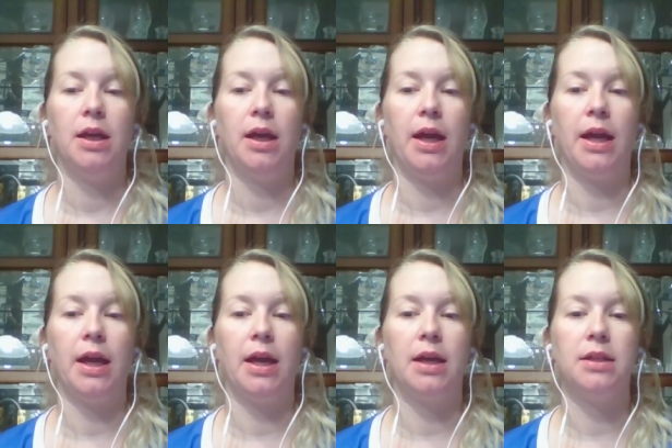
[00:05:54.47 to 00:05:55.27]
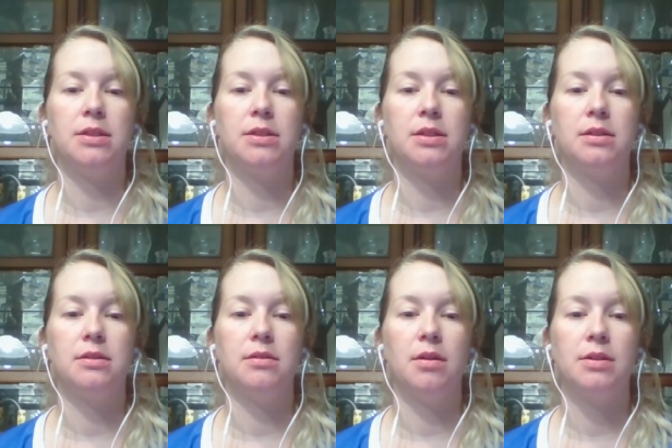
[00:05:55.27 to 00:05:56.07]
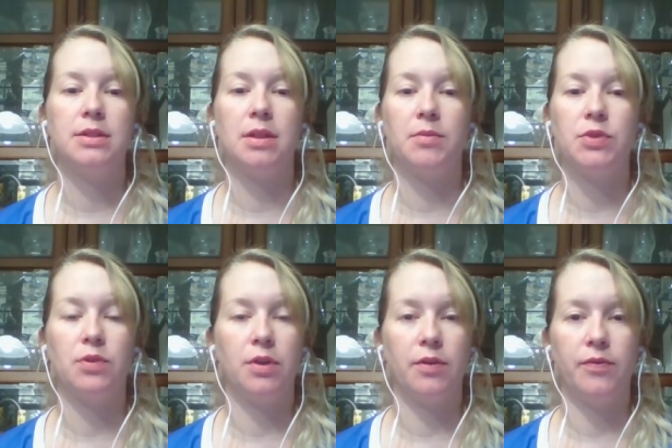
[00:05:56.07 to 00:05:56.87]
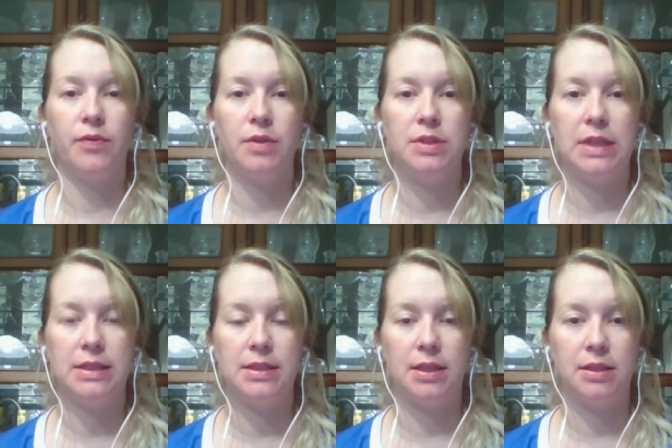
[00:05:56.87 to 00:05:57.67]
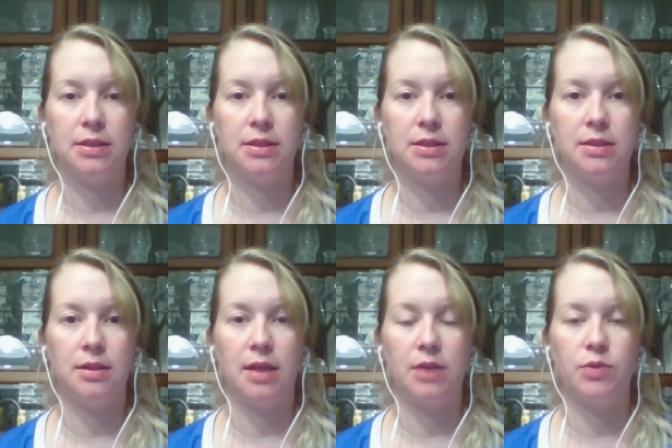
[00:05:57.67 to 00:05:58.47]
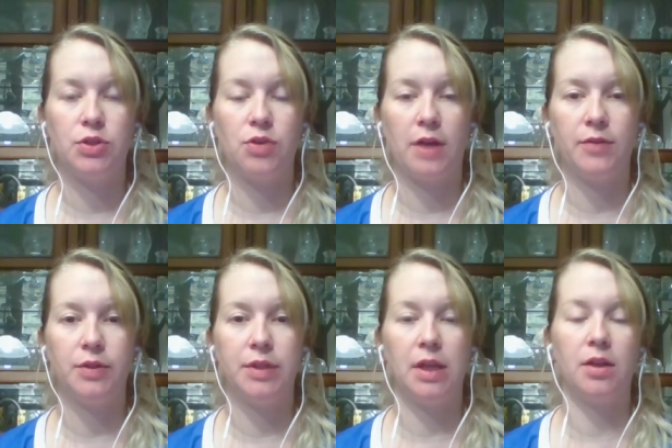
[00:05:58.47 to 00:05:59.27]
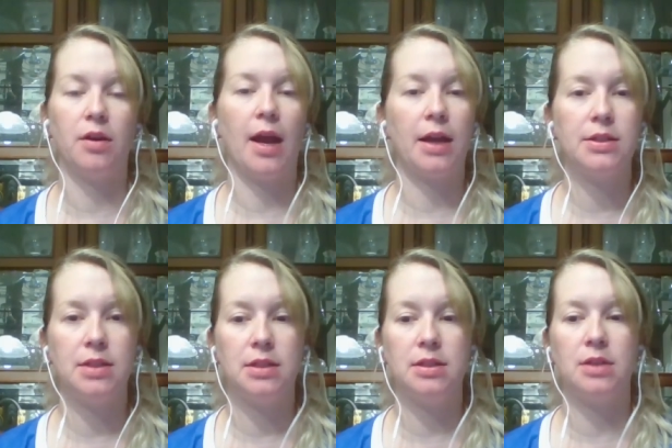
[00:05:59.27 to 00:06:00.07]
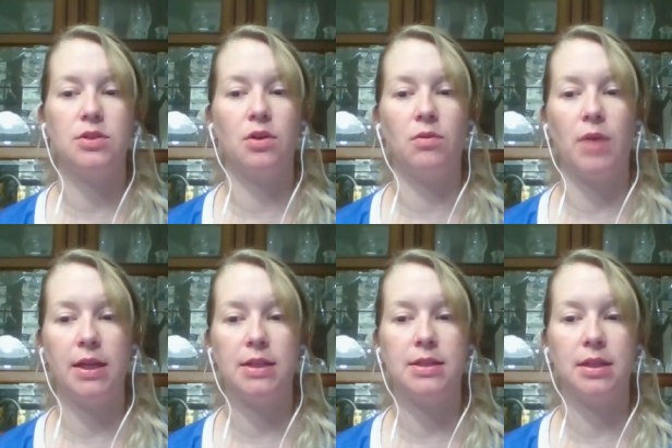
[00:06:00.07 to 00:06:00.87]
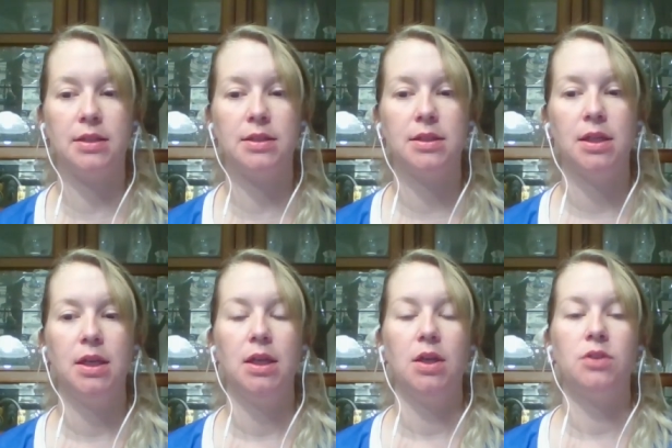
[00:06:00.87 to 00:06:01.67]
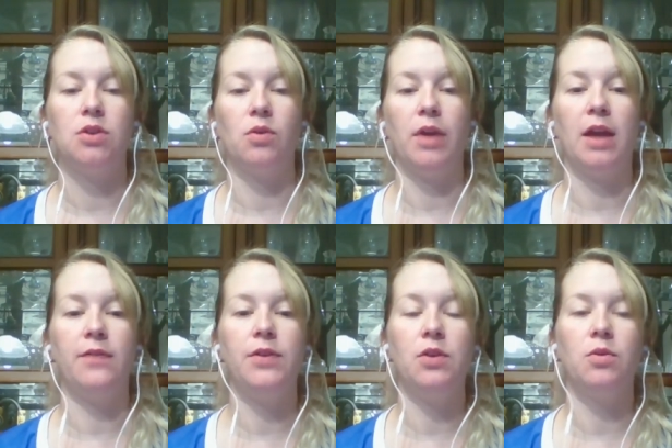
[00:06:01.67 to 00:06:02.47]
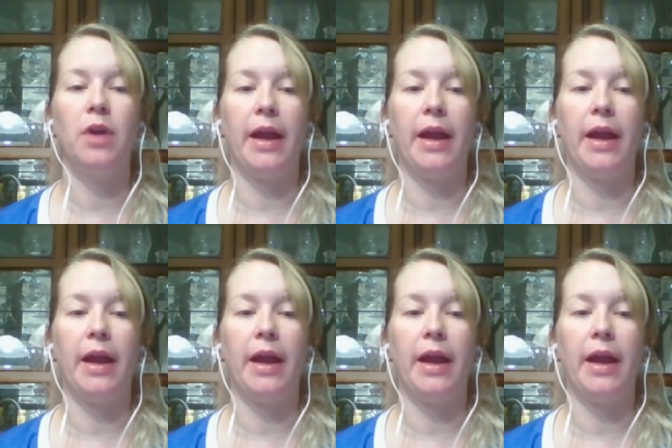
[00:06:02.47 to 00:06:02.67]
and some sort of distance that was traveled, either x distance or y distance. So if you were